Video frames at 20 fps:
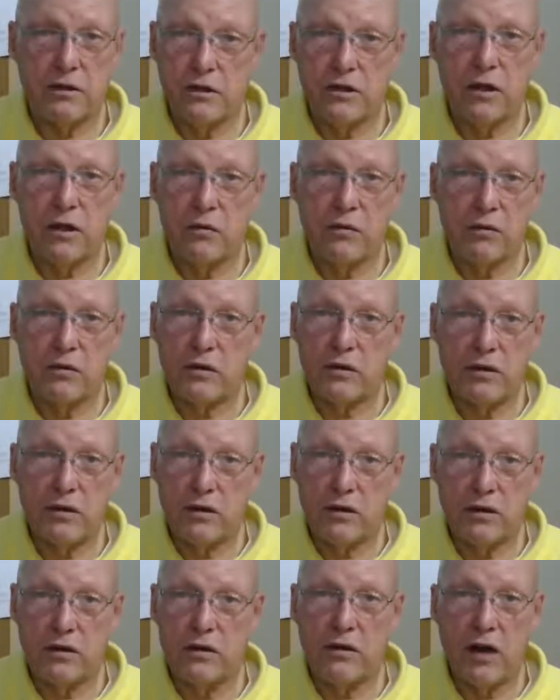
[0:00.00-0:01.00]
You're
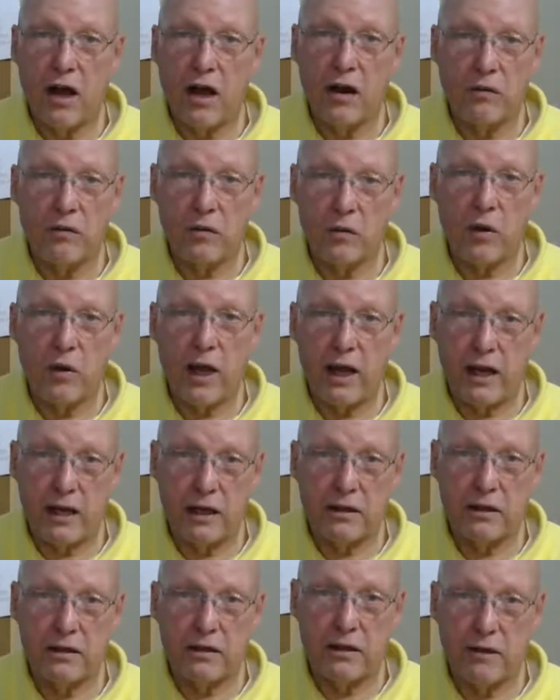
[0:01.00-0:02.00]
not
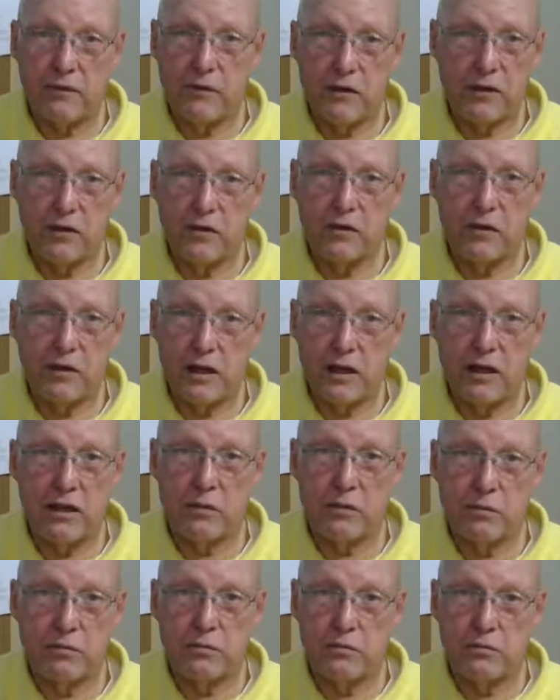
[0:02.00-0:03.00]
overweight if you do either